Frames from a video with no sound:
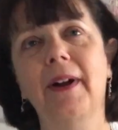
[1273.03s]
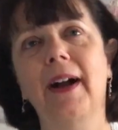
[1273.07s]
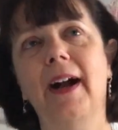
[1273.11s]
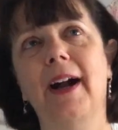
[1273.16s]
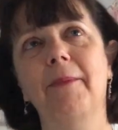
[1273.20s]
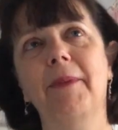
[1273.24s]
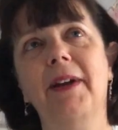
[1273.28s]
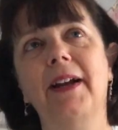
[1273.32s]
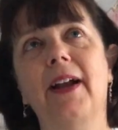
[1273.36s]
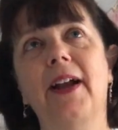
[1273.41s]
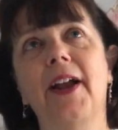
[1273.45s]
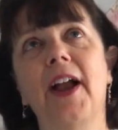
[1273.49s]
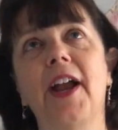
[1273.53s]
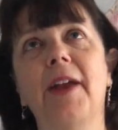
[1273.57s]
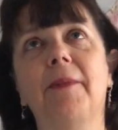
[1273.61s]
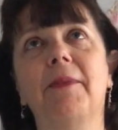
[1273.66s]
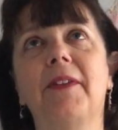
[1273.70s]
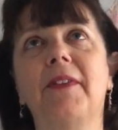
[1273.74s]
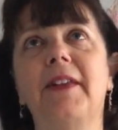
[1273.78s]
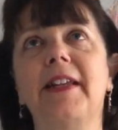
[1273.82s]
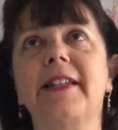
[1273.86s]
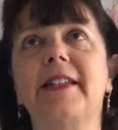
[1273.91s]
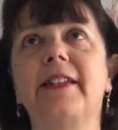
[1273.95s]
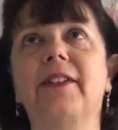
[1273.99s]
I hope
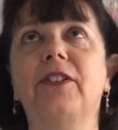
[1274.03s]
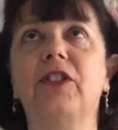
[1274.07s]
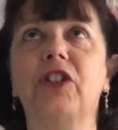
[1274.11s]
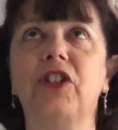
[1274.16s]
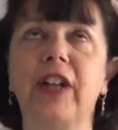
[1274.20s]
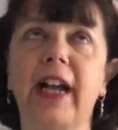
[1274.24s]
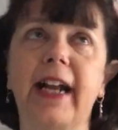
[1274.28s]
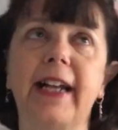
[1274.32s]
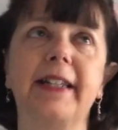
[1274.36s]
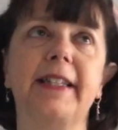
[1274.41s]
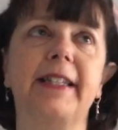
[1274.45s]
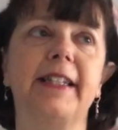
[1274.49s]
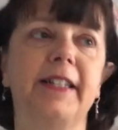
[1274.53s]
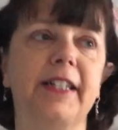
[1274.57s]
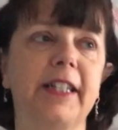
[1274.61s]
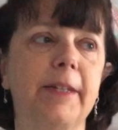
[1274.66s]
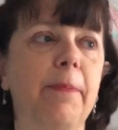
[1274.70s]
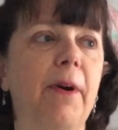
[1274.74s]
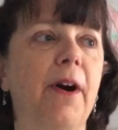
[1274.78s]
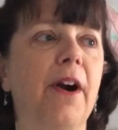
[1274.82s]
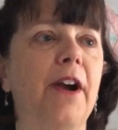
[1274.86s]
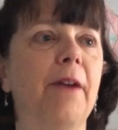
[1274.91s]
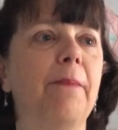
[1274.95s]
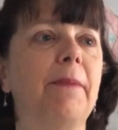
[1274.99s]
that these little chats
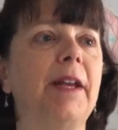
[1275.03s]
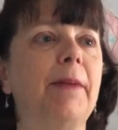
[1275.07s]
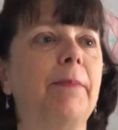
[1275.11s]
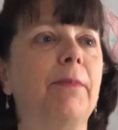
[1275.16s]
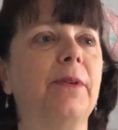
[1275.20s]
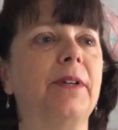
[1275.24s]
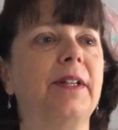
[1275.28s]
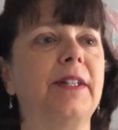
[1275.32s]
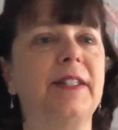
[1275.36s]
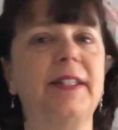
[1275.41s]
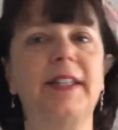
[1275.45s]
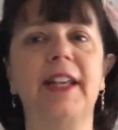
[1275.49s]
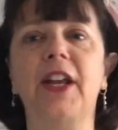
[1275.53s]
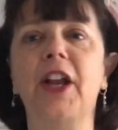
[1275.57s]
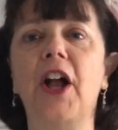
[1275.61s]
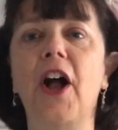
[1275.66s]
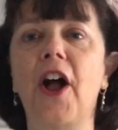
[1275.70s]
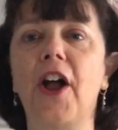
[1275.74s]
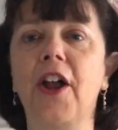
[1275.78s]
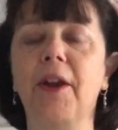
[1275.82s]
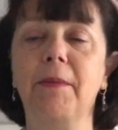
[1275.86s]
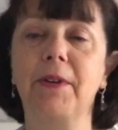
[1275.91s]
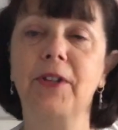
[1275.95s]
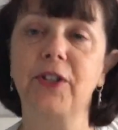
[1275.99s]
inspire people to sit at
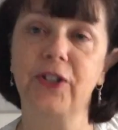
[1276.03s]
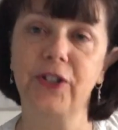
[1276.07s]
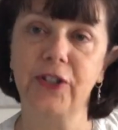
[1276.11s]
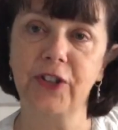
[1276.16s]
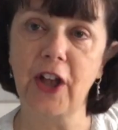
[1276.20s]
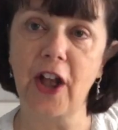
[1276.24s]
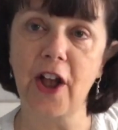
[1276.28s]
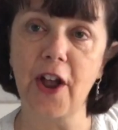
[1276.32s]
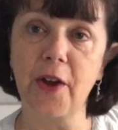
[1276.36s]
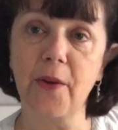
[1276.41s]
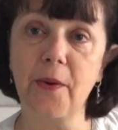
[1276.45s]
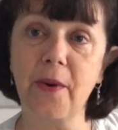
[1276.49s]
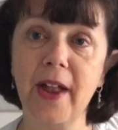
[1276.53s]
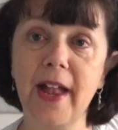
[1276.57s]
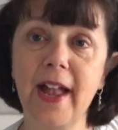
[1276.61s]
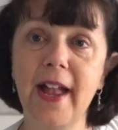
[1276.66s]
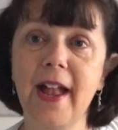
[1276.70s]
home and sew,